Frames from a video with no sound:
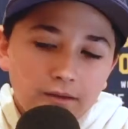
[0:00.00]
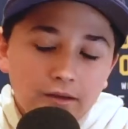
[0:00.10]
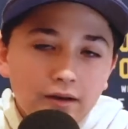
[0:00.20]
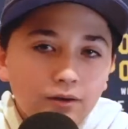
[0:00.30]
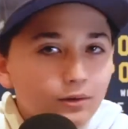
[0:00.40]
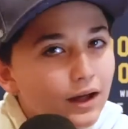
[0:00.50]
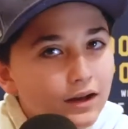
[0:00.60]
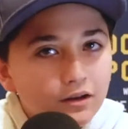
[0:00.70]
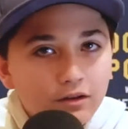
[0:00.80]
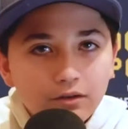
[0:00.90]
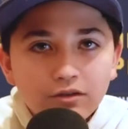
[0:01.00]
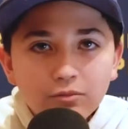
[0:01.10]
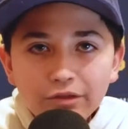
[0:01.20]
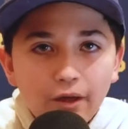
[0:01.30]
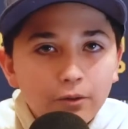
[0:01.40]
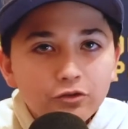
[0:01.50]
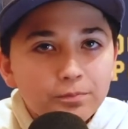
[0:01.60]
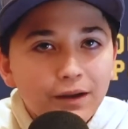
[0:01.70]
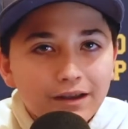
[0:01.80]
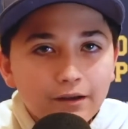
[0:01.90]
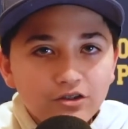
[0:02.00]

You don't gotta, with all due respect, Kyle